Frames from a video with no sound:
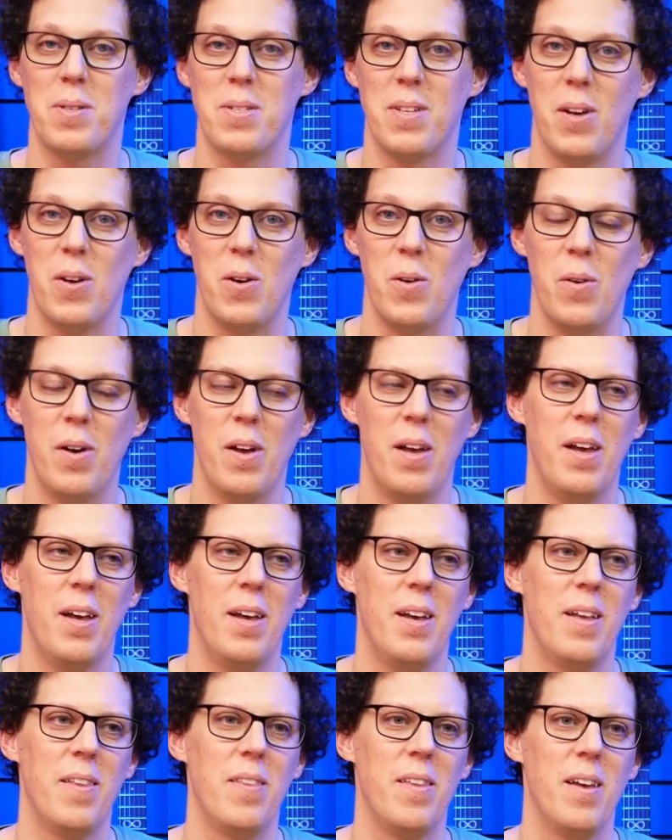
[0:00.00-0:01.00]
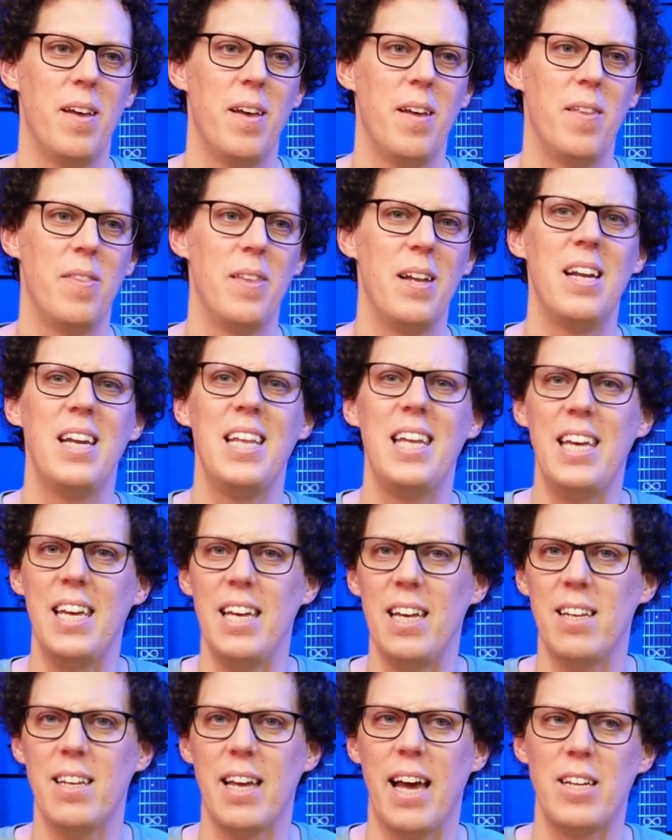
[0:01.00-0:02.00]
So the
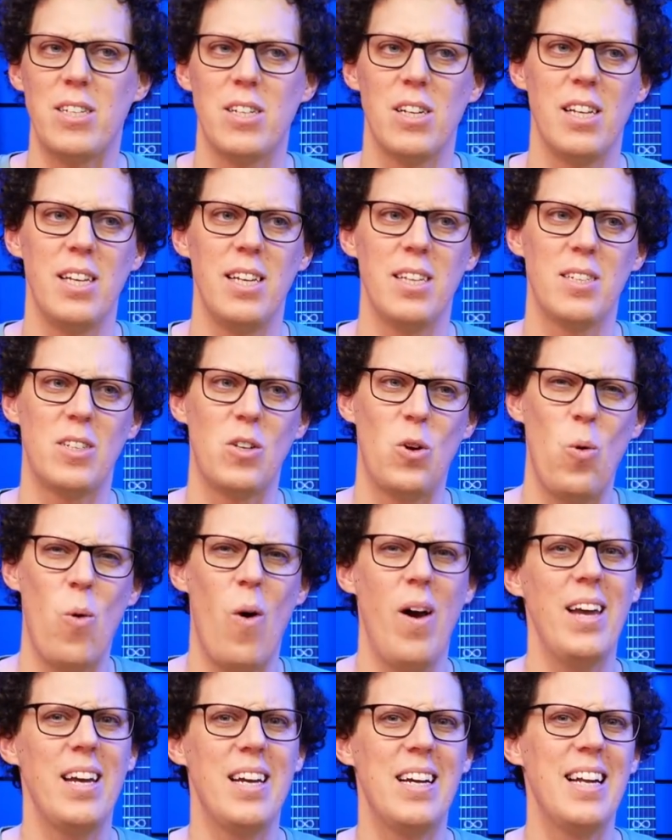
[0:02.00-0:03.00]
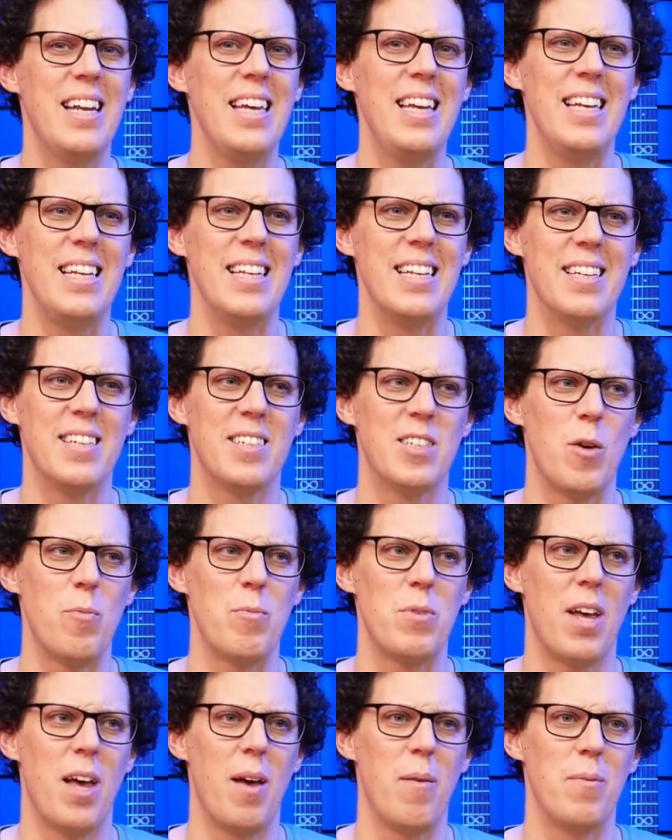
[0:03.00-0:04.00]
lead actually is quite clean
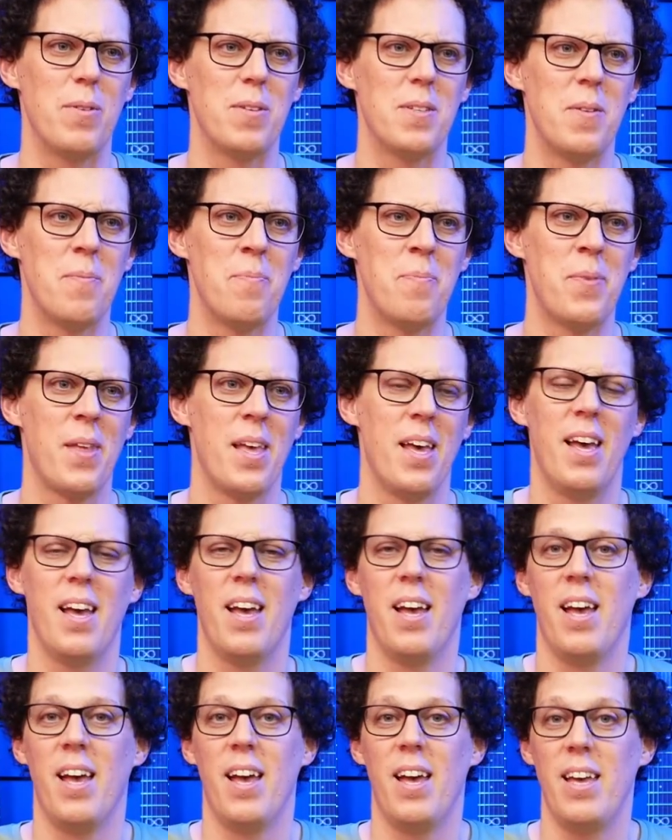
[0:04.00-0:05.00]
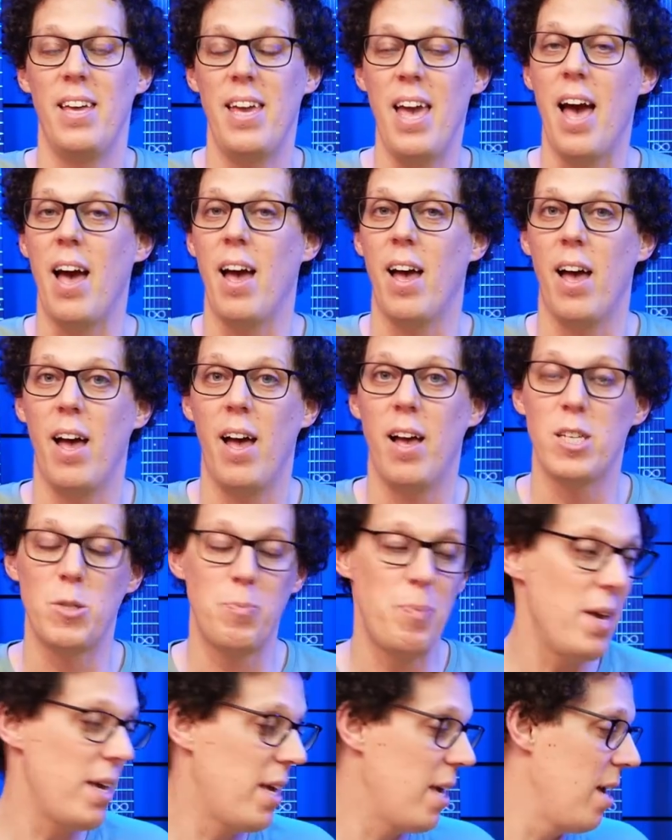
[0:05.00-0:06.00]
sometimes. Yeah,
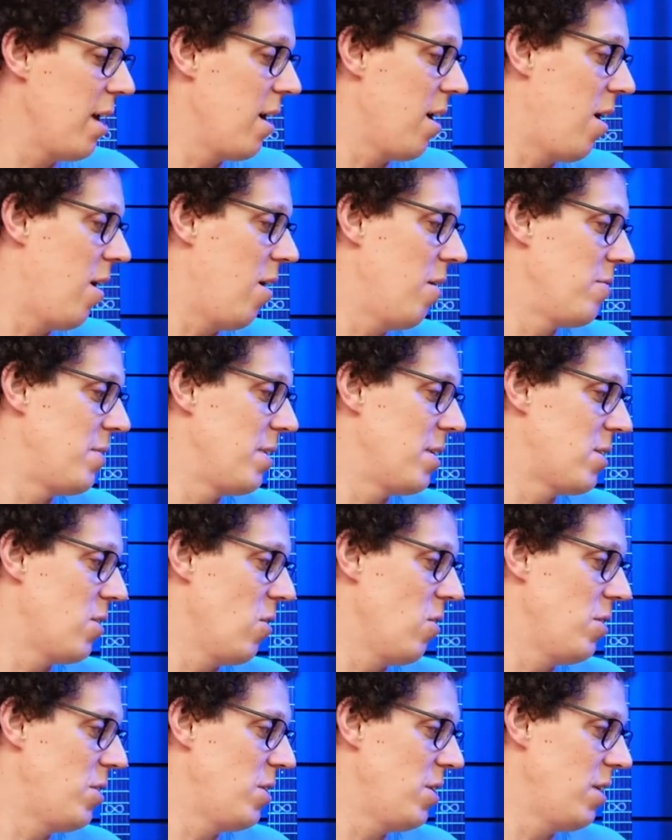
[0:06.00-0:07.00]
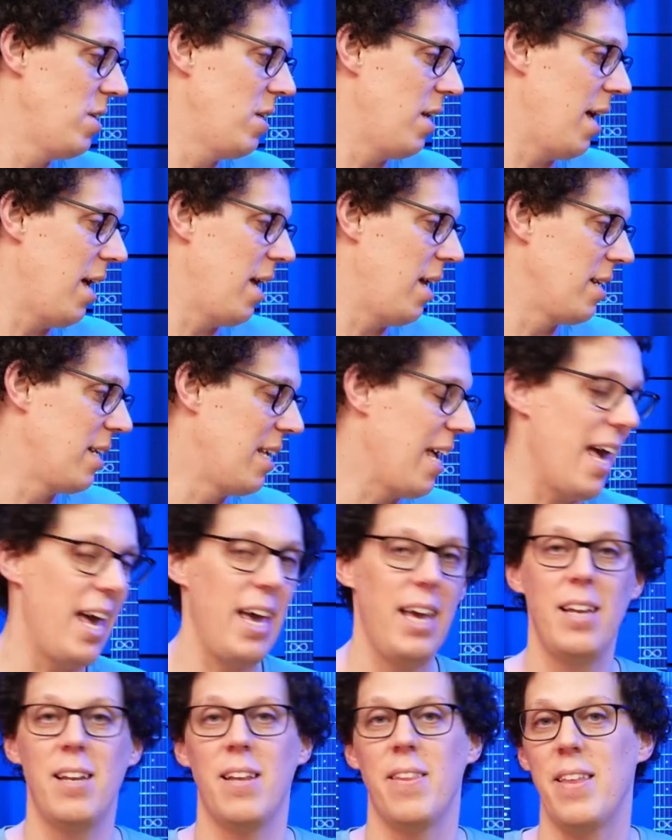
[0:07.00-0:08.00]
speaking of distortion and
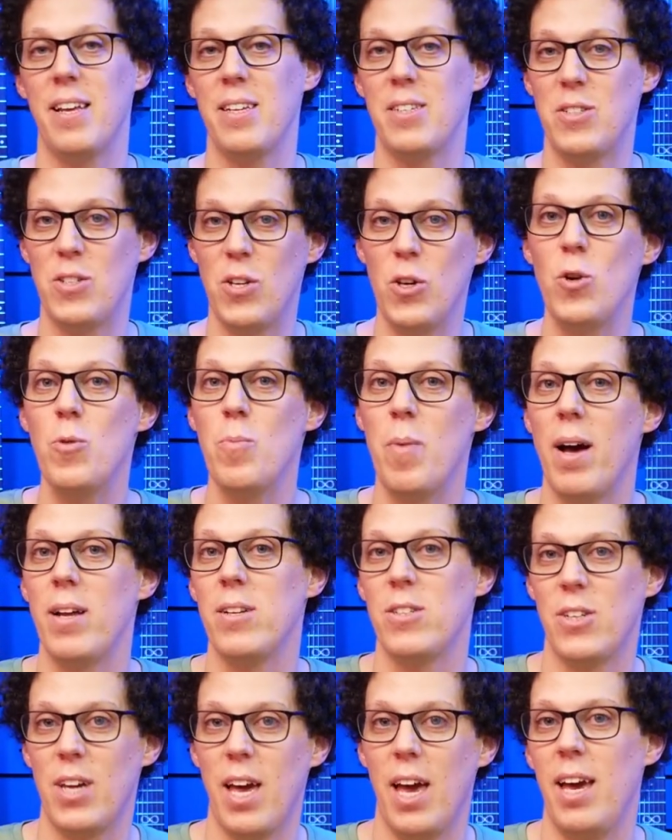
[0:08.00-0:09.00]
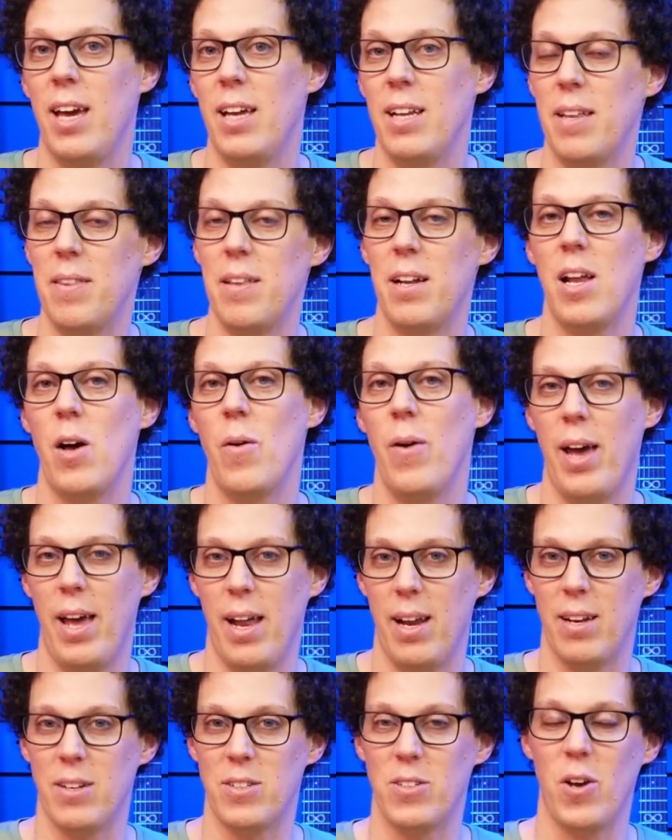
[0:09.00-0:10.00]
gain, there's too much gain in the lower
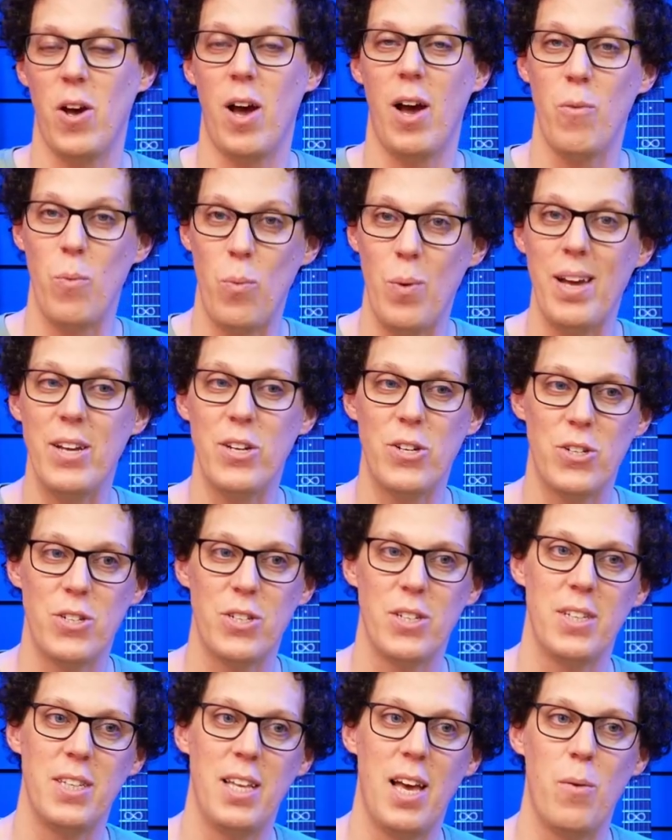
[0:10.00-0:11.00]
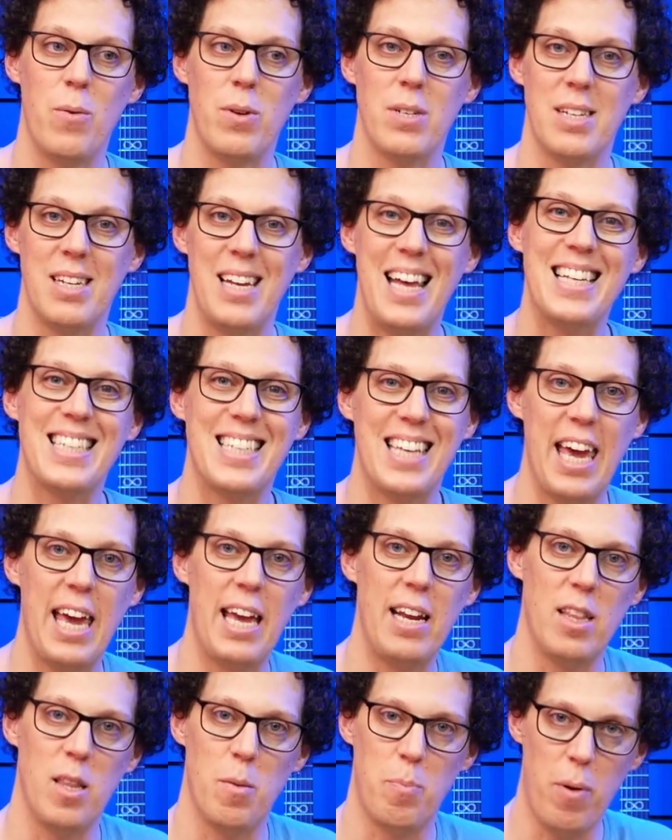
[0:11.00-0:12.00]
end. So I wish there was less
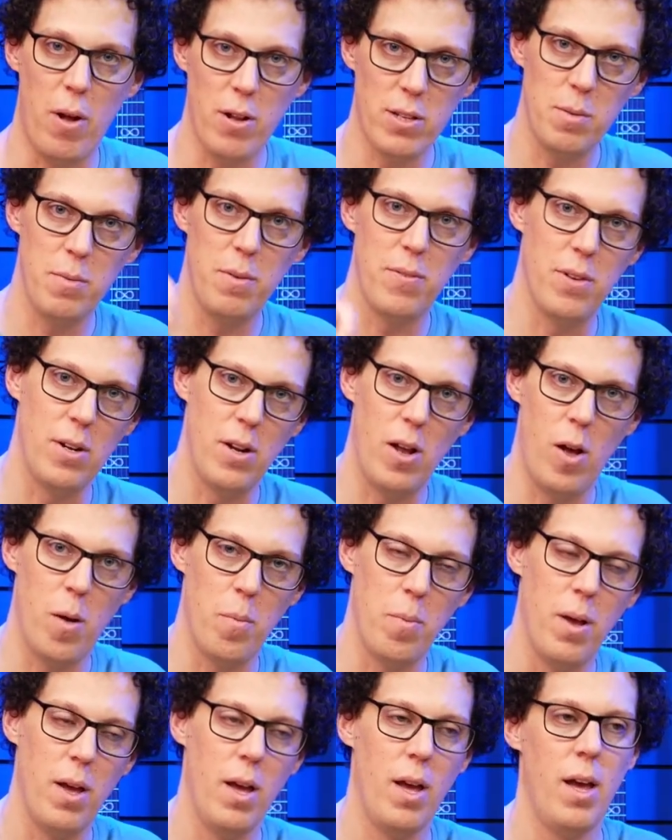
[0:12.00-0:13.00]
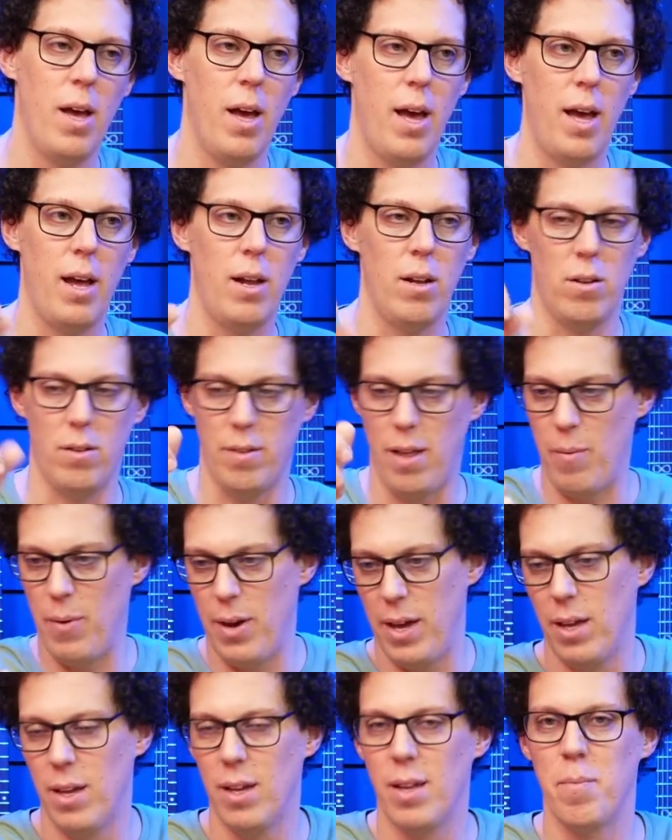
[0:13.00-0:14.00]
gain at the bottom of the knob,
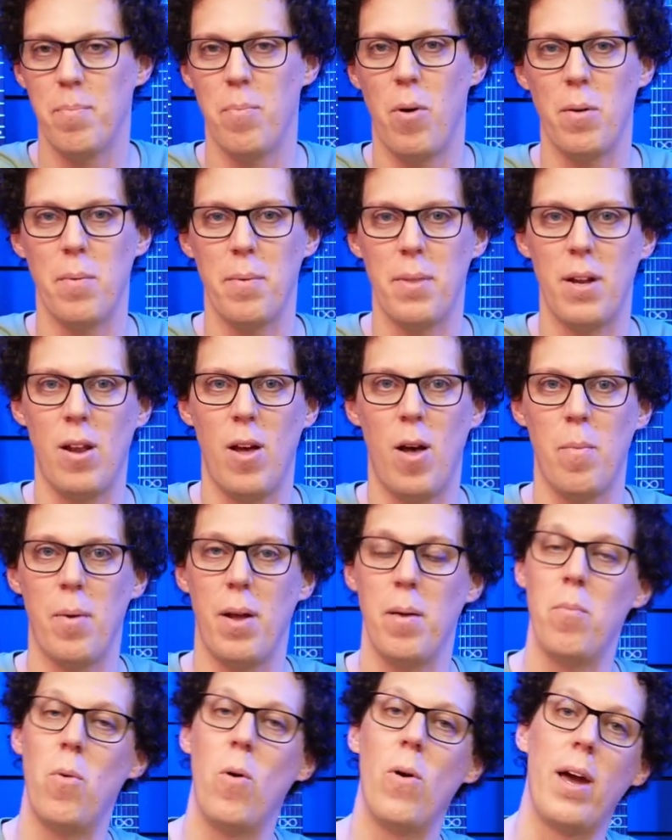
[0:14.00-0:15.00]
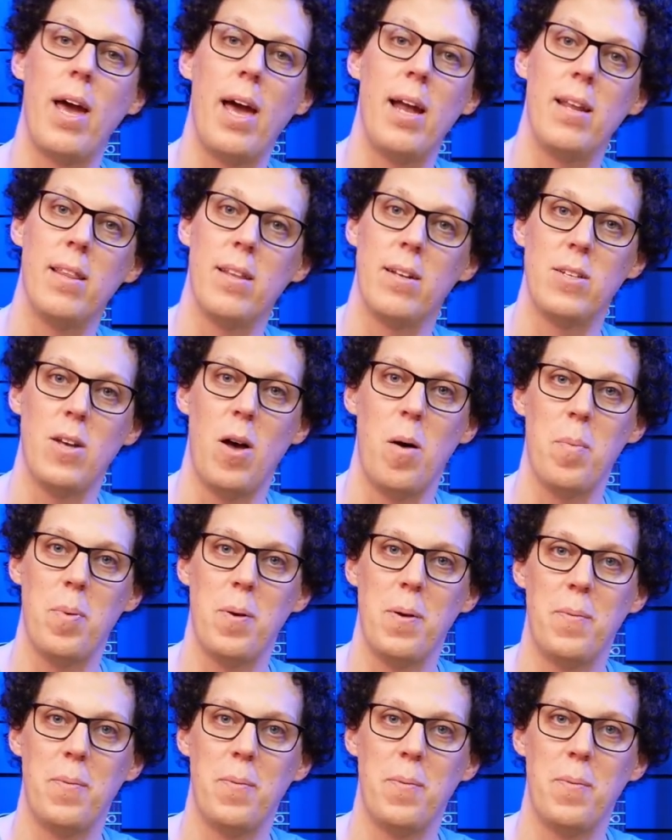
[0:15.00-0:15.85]
bottom of the knob, and more gain at the top.